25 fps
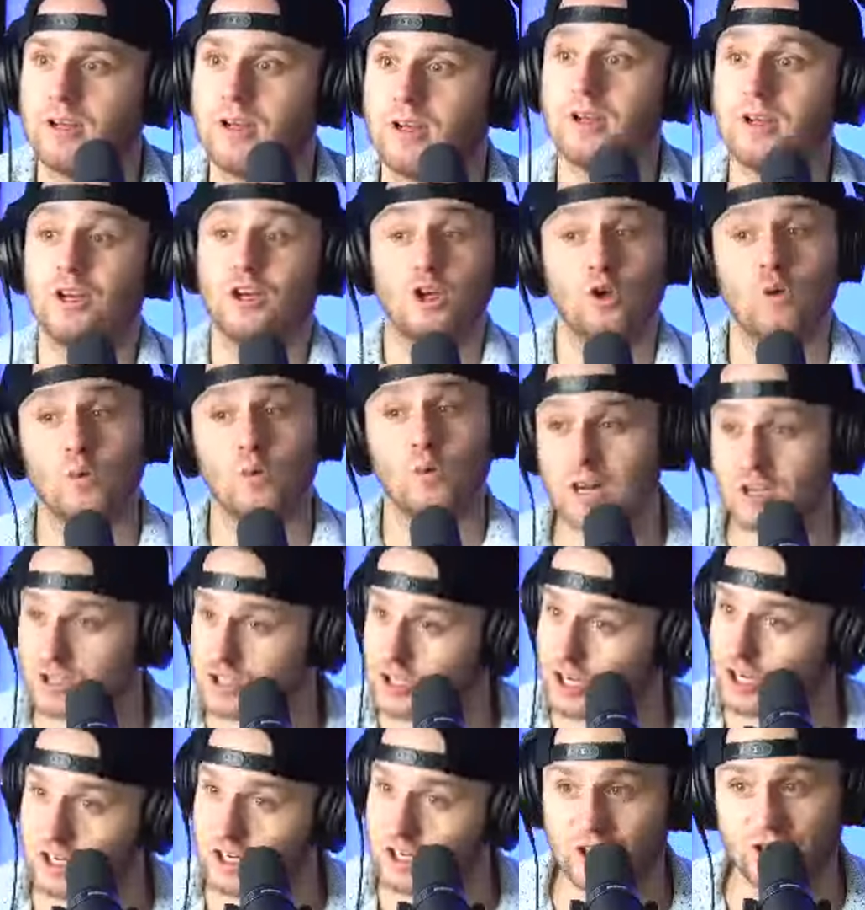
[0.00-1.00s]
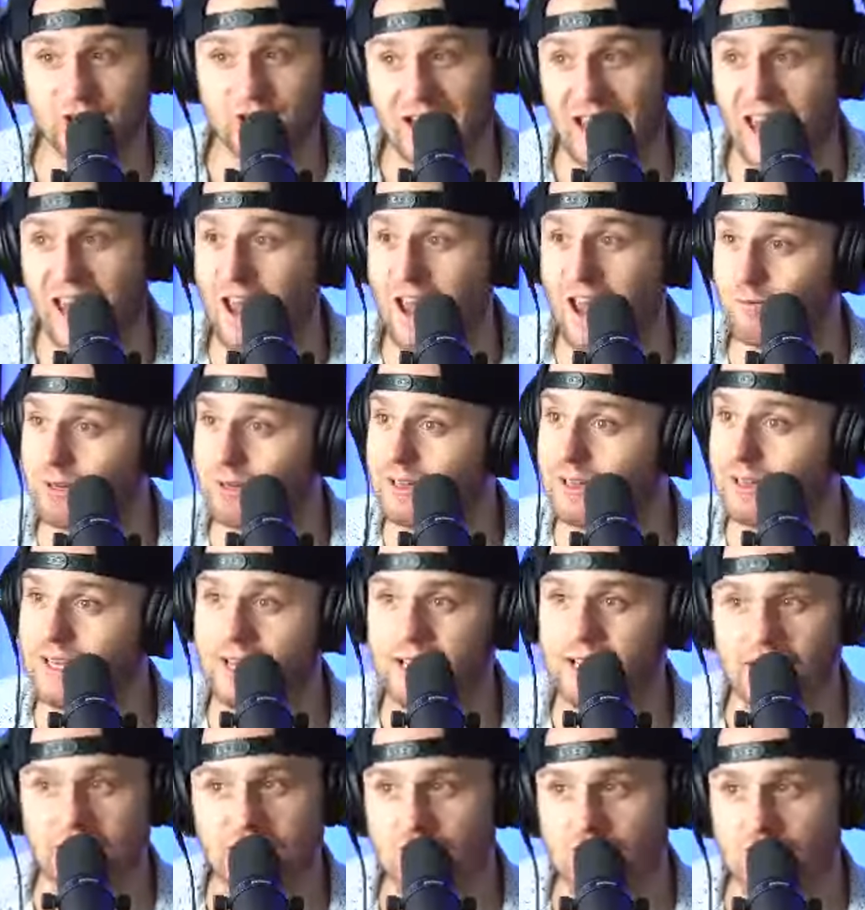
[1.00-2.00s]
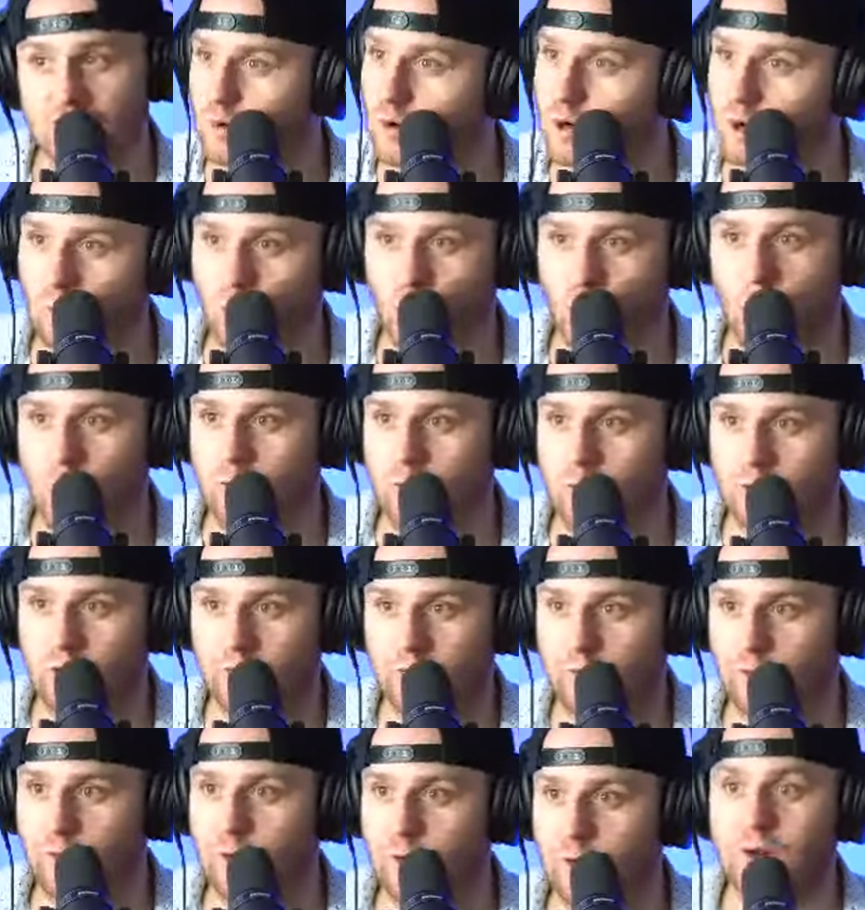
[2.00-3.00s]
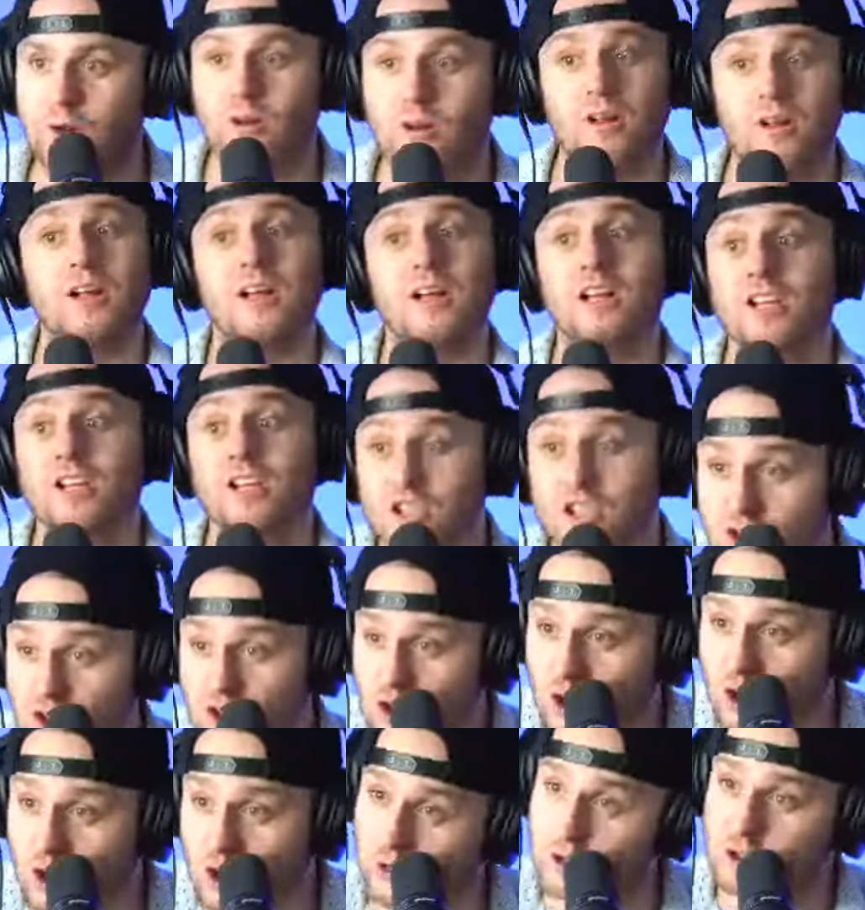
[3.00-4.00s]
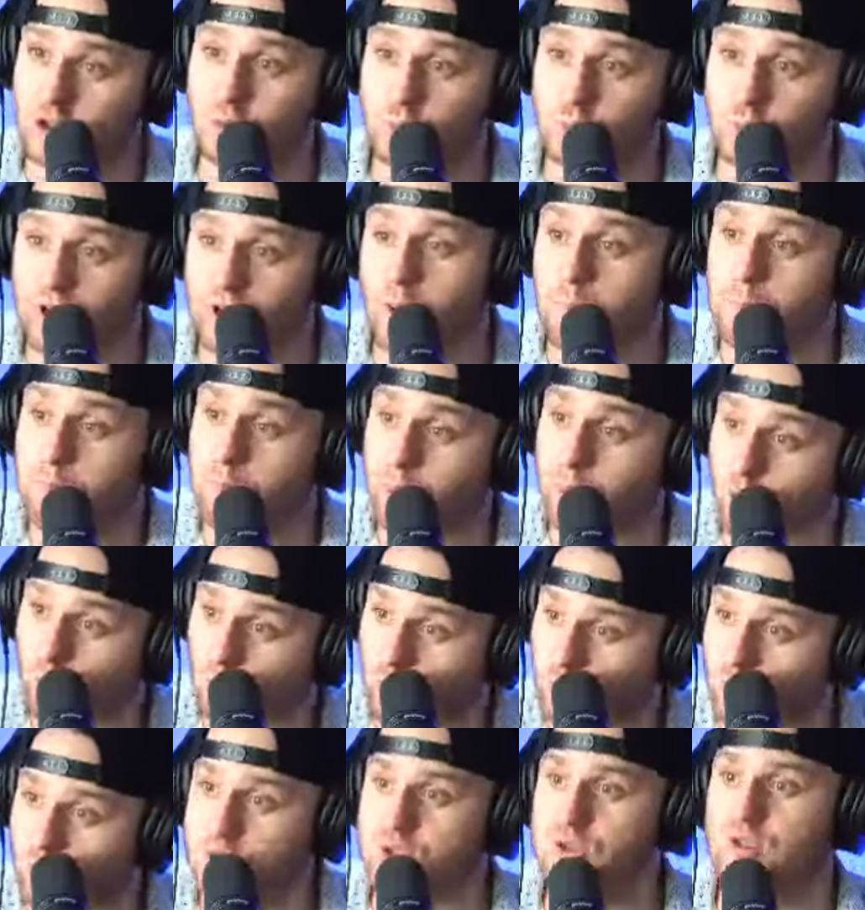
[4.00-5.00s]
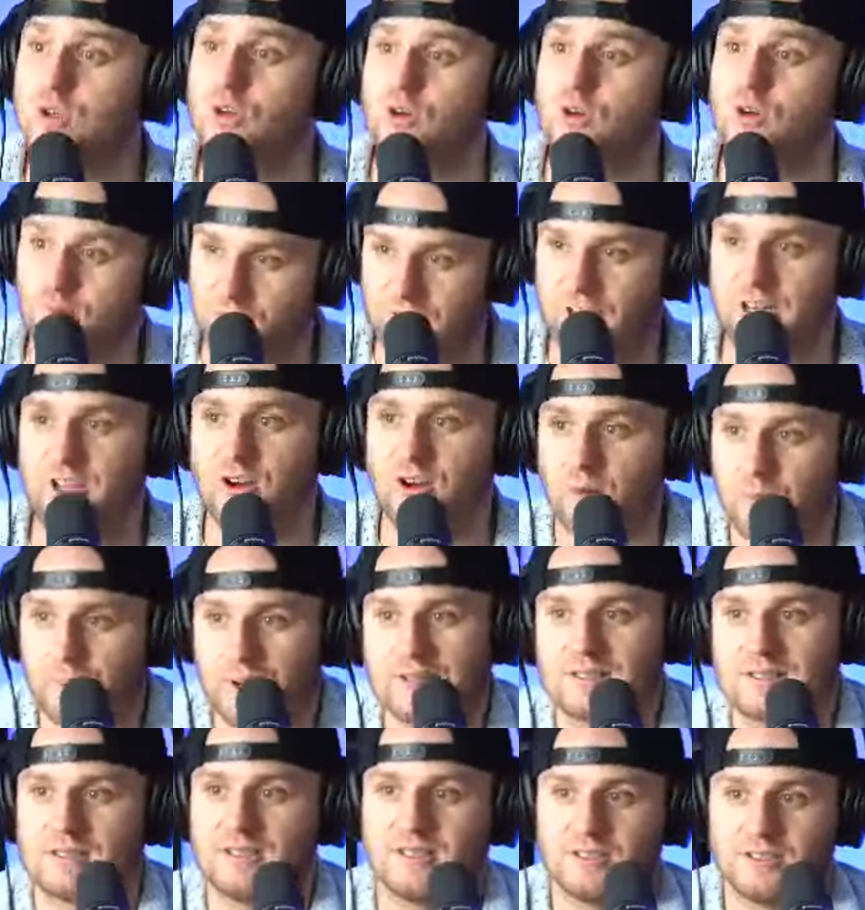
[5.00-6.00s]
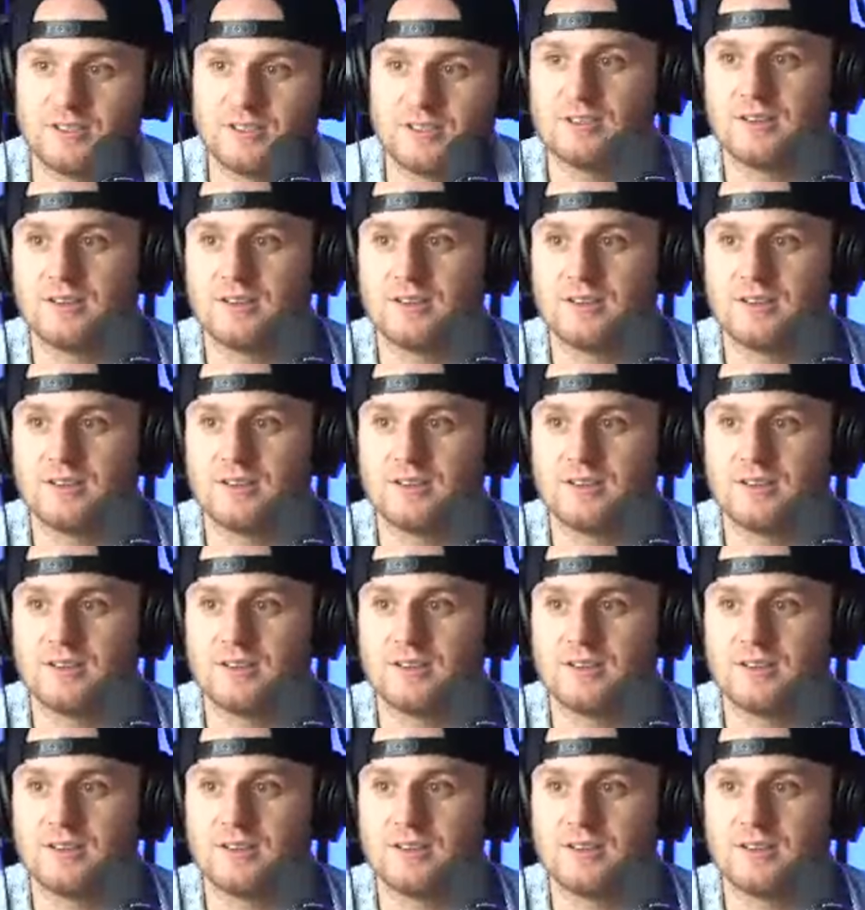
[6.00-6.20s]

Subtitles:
You want to start turning every lead into a warm referral? Start doing a personal video message.